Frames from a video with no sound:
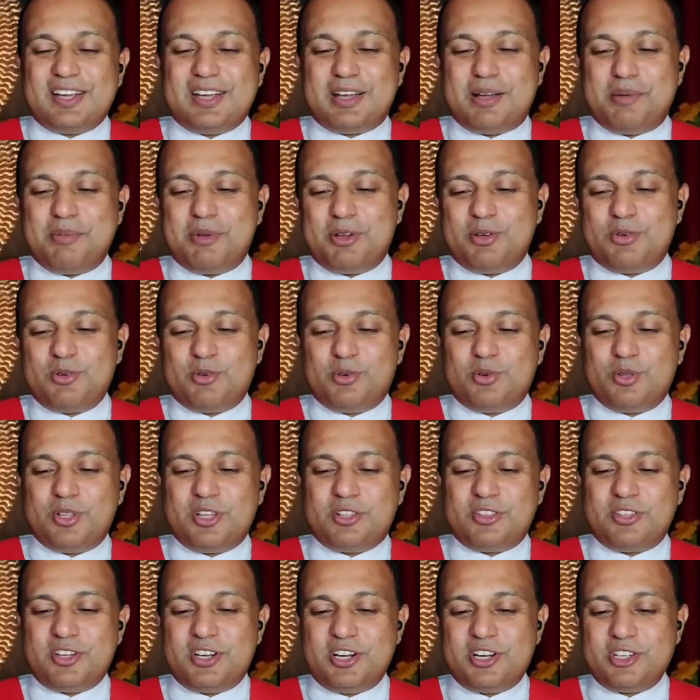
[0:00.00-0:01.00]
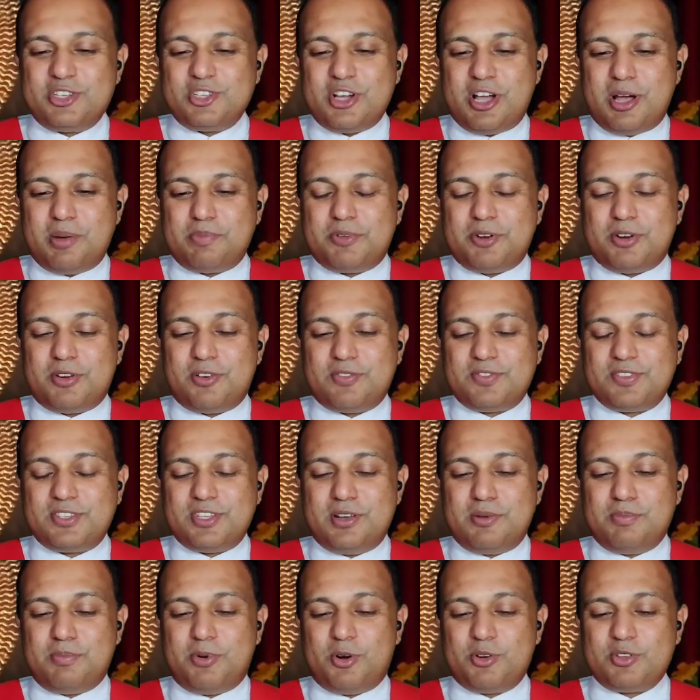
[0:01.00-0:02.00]
coming to the third chapter of
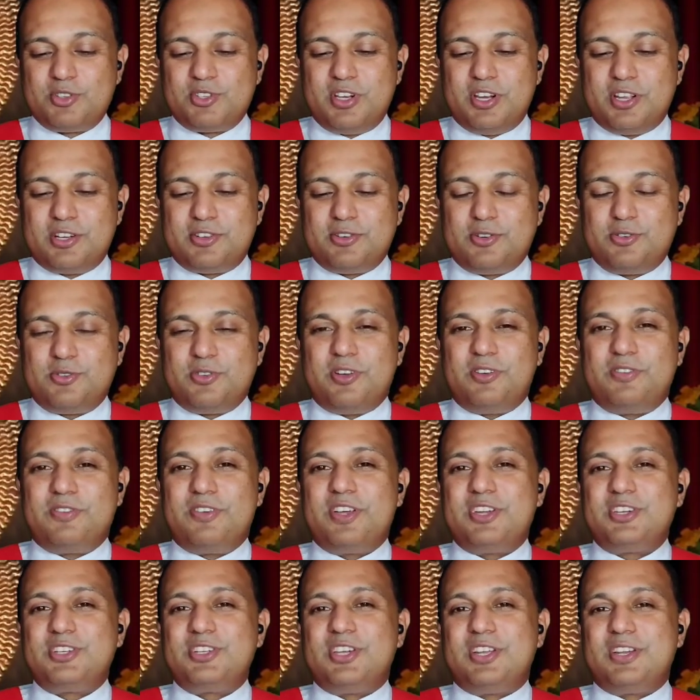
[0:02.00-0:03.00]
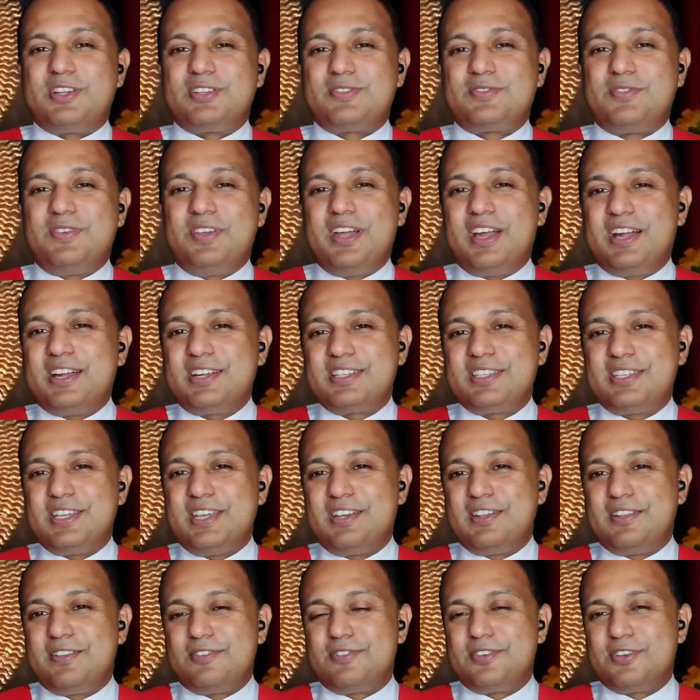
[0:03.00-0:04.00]
st paul's letter to ephesians we had
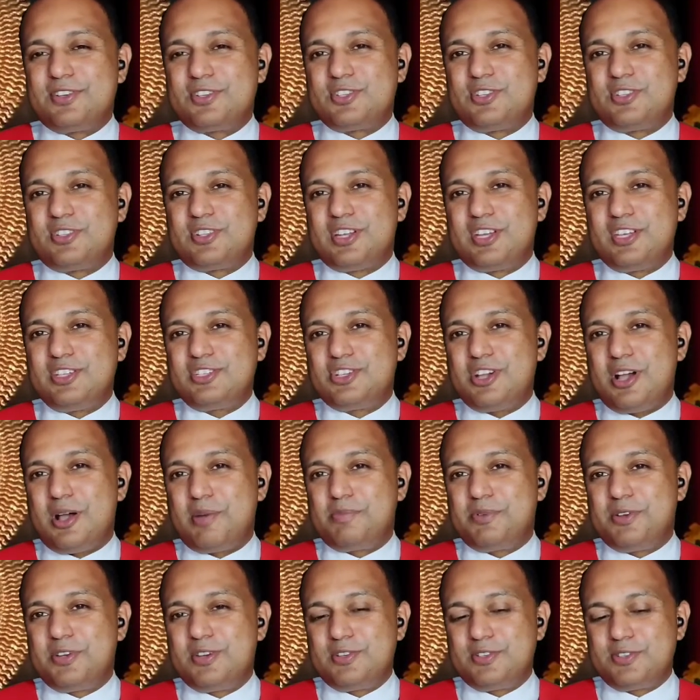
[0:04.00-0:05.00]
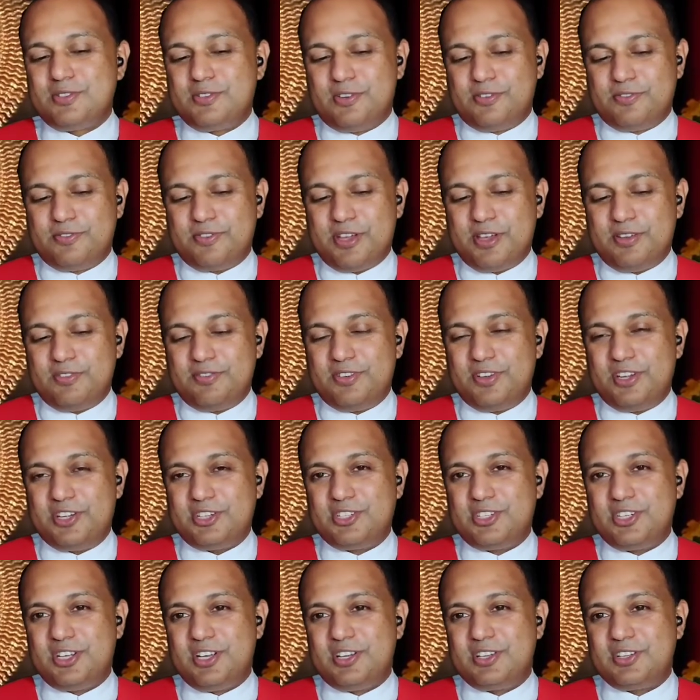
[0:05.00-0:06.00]
seen the first three chapters of
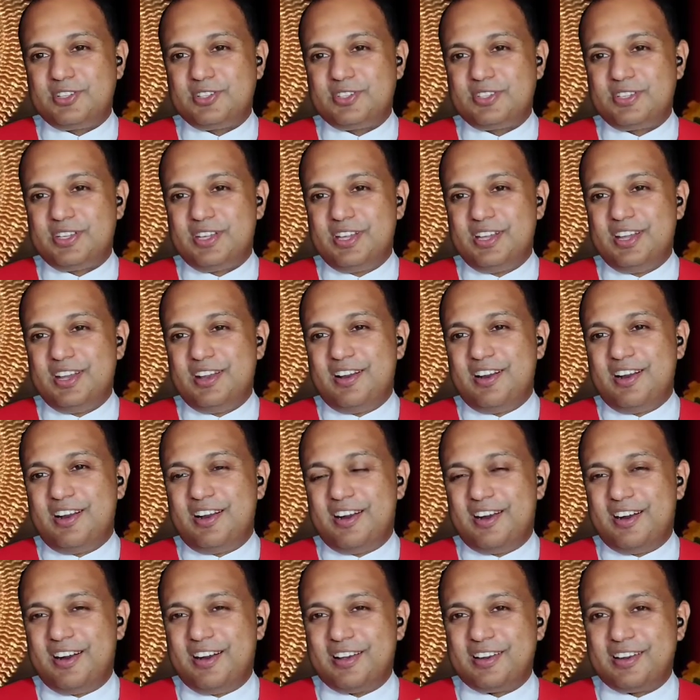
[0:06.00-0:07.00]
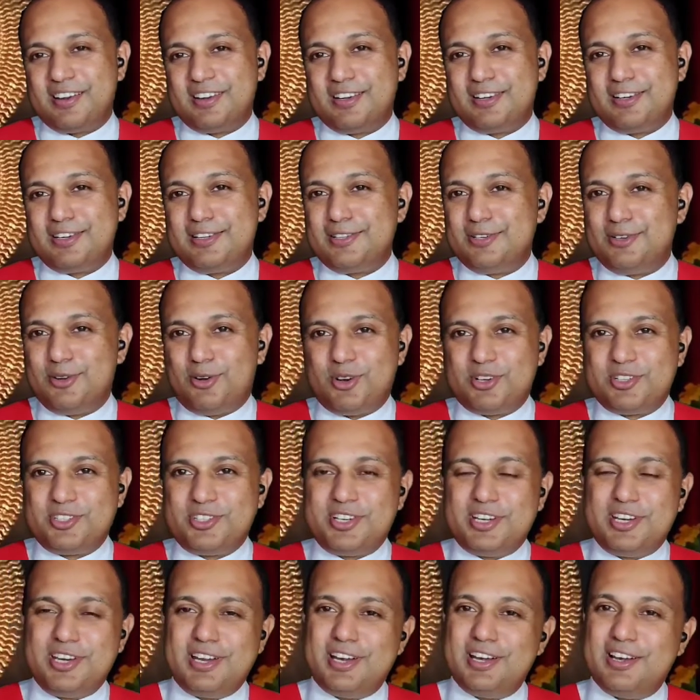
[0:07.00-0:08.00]
ephesians are
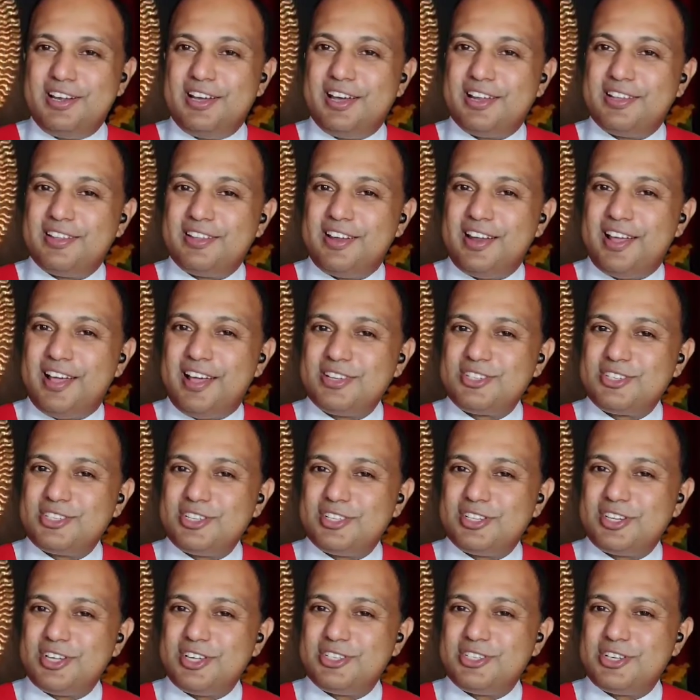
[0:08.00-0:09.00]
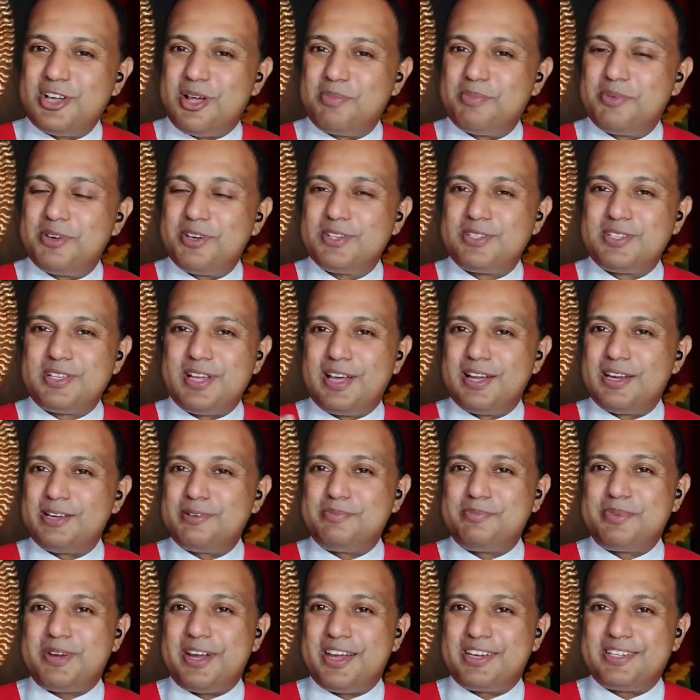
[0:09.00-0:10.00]
doctrinal and the last three chapters are
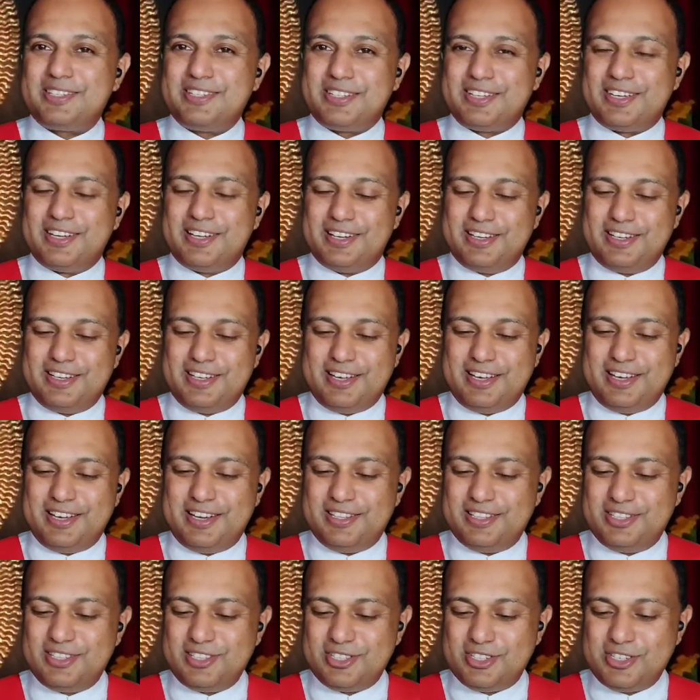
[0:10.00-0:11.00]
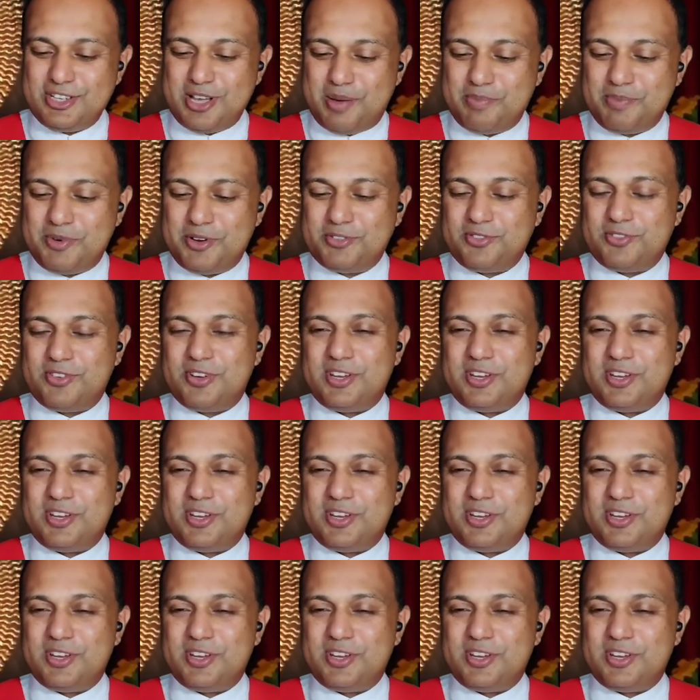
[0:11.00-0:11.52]
practical and this chapter